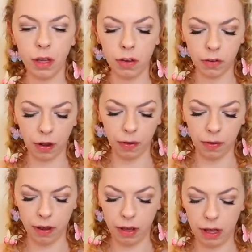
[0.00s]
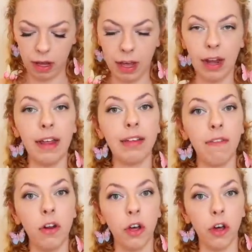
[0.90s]
so let's
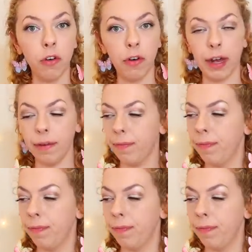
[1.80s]
have a look at career.